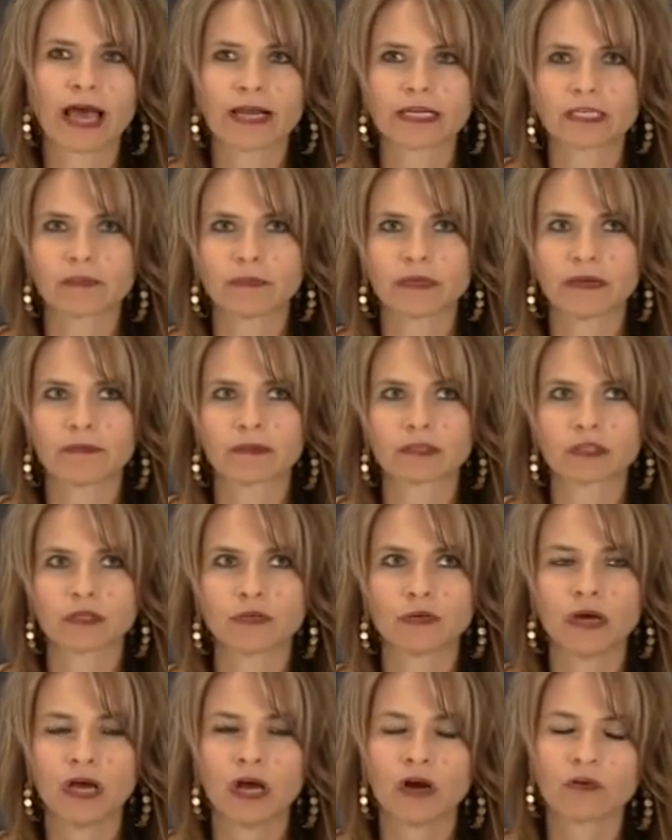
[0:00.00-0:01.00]
like to be able
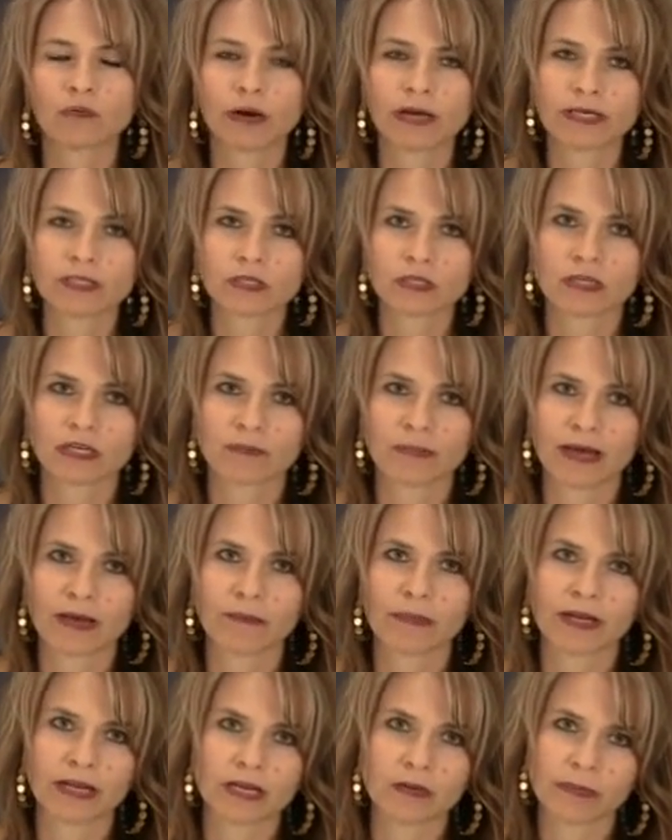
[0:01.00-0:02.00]
to raise a good amount
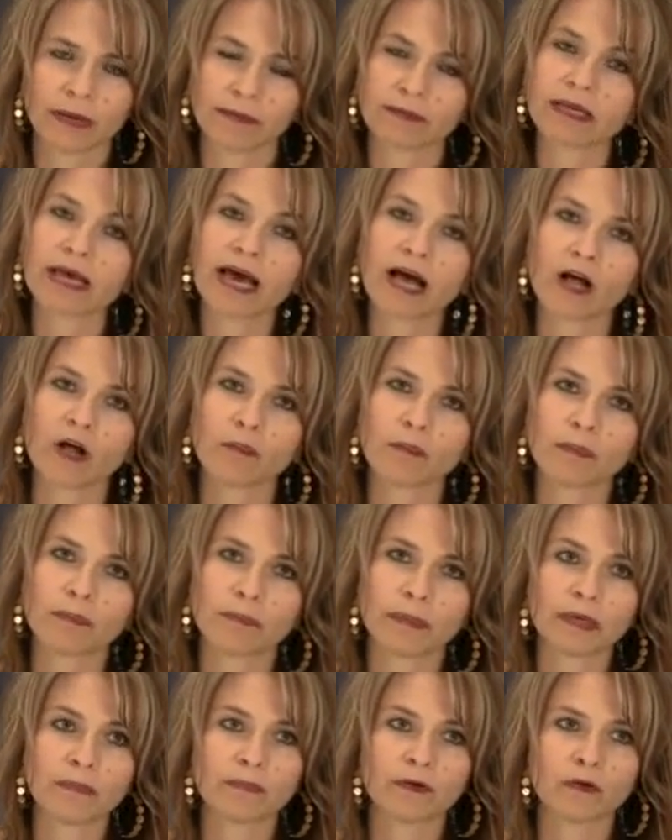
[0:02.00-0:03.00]
of money to be able to help
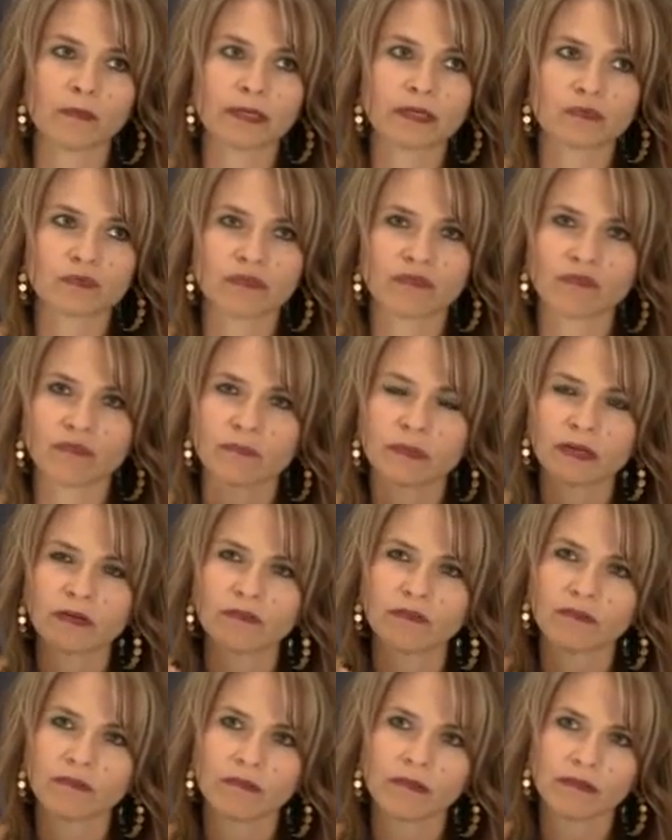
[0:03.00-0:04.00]
people because we've
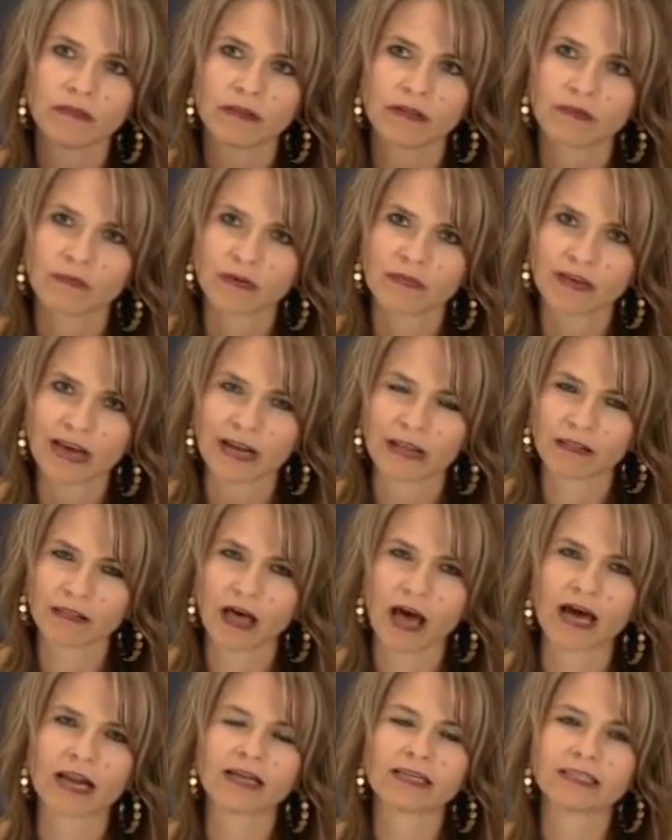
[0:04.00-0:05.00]
been, we've had a
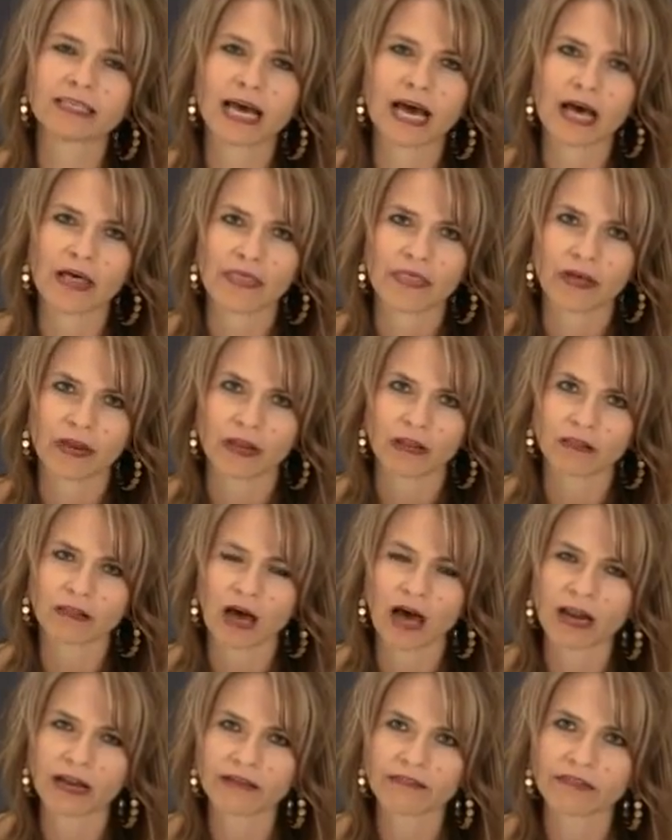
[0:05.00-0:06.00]
lot of death and a
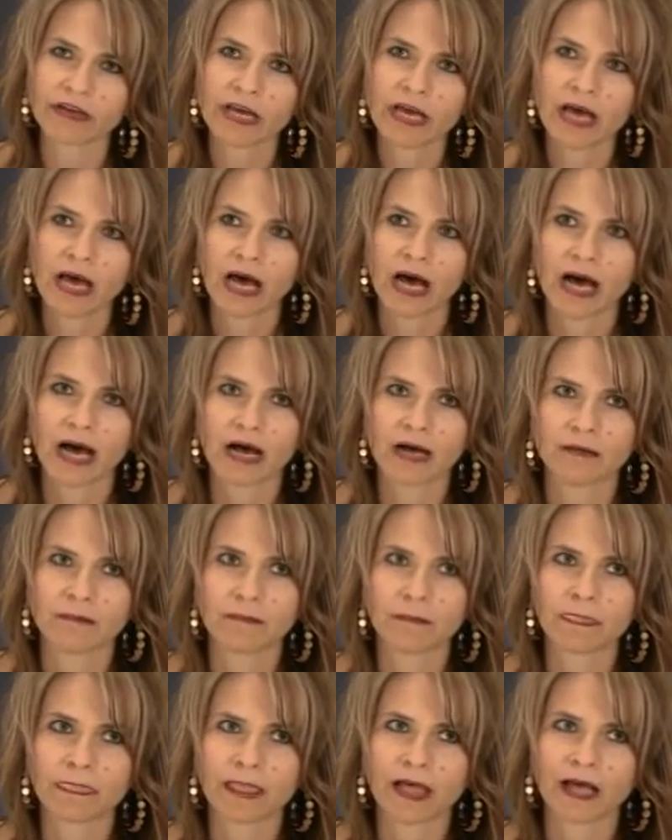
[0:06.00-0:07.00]
lot of
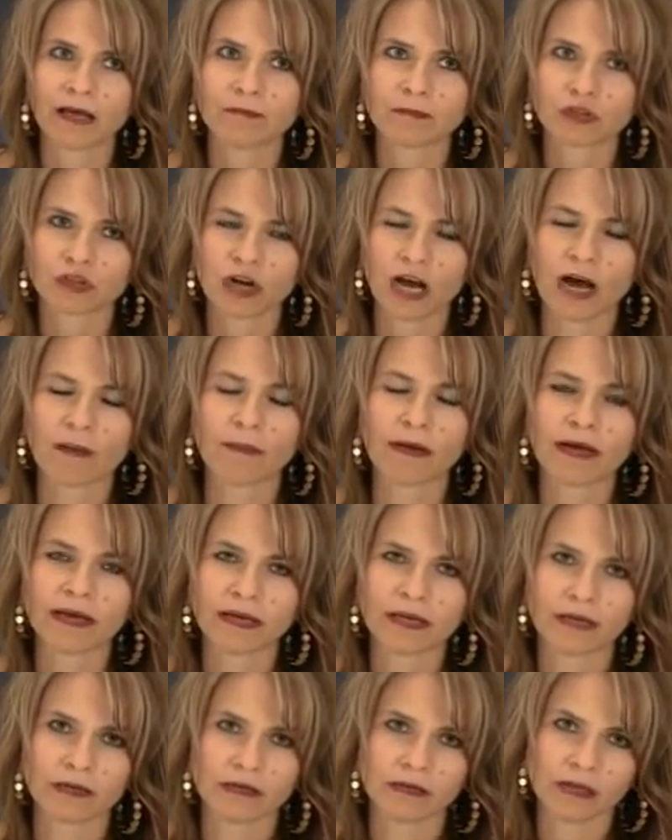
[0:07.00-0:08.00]
um, um, trauma
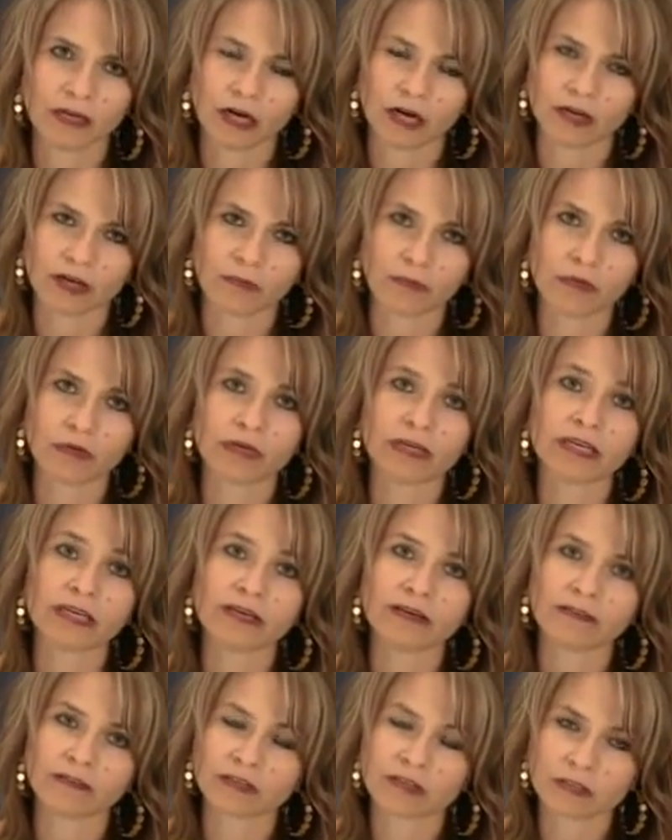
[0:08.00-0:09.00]
in, in our
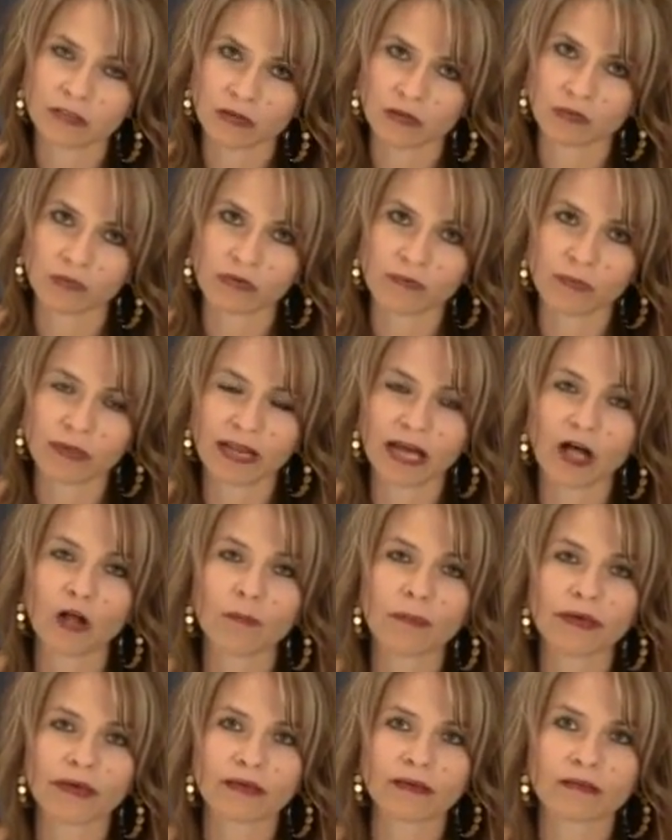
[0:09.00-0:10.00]
community so that we've been
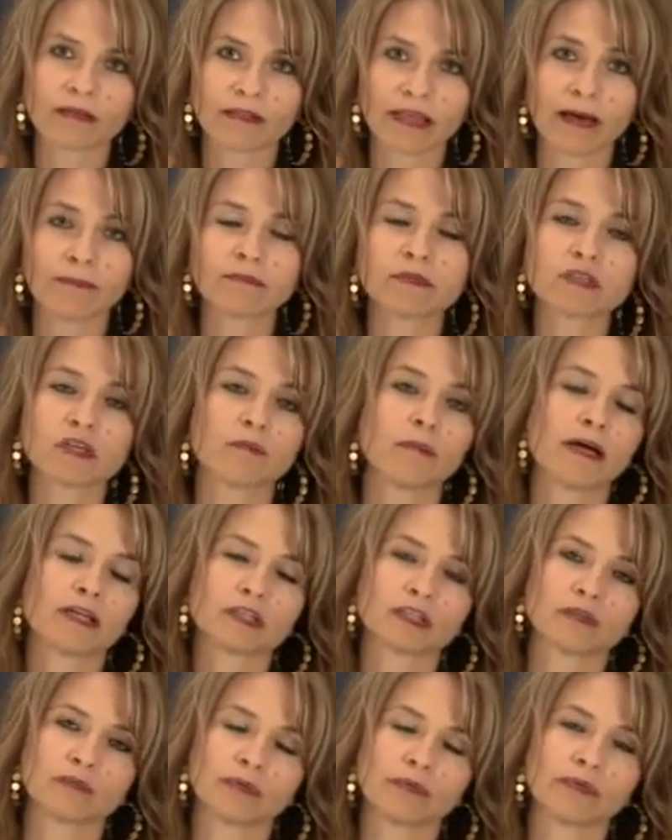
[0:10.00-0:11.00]
helping them so
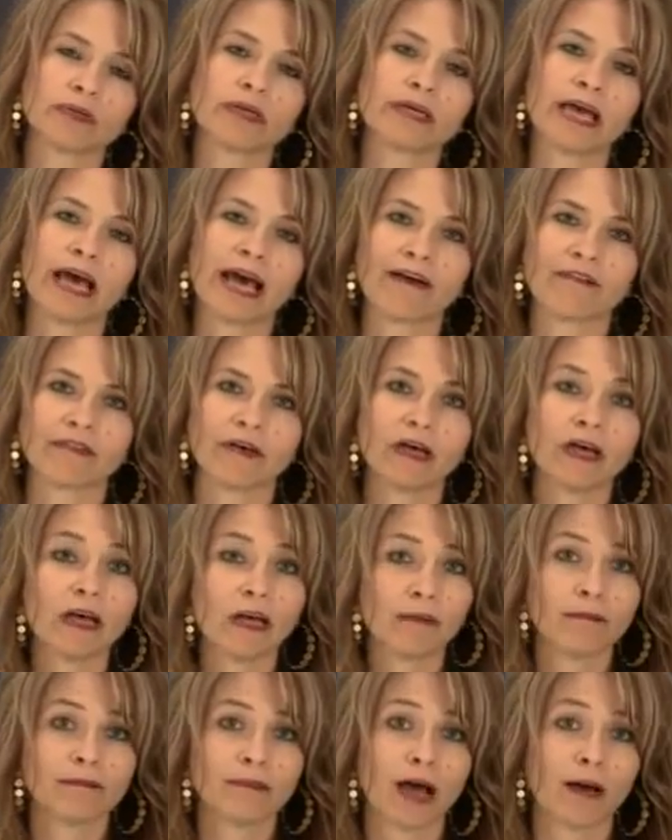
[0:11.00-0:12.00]
much that we really have
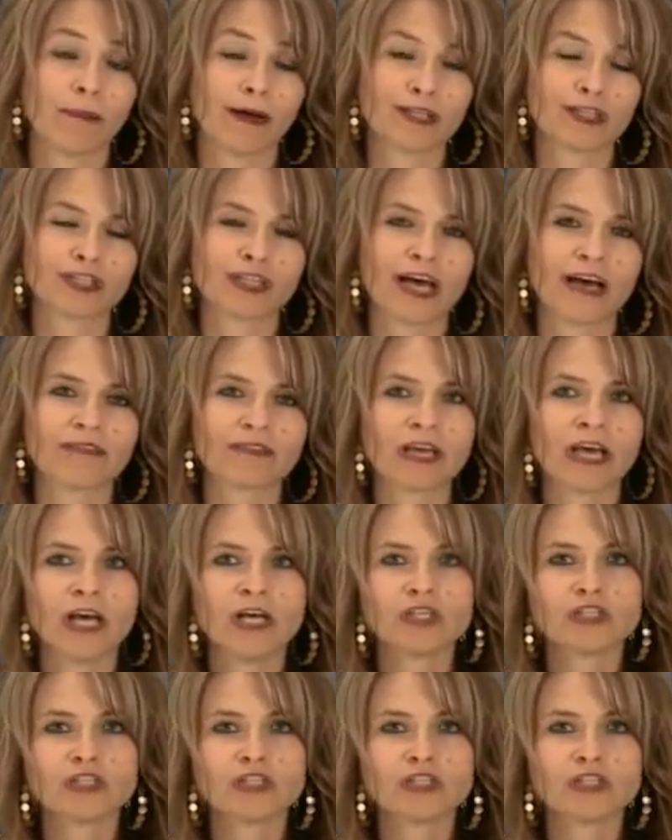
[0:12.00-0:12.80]
not much left.